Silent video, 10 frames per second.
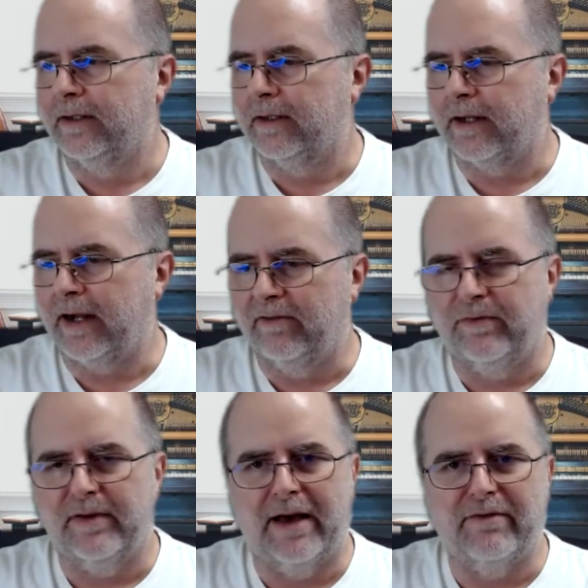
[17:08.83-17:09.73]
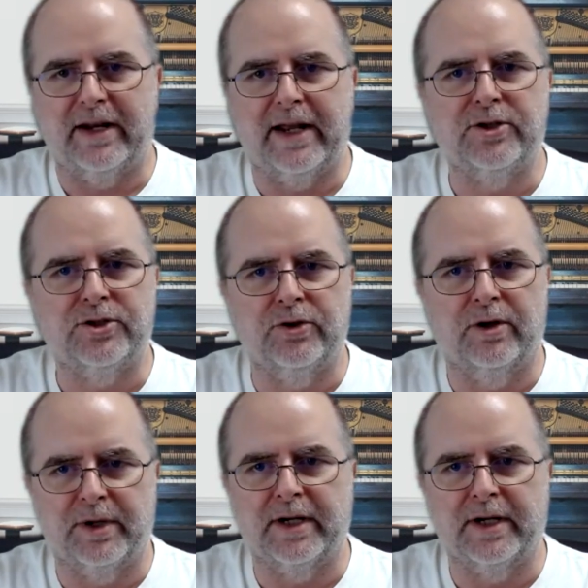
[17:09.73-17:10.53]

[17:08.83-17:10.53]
kind of having an edge to it. But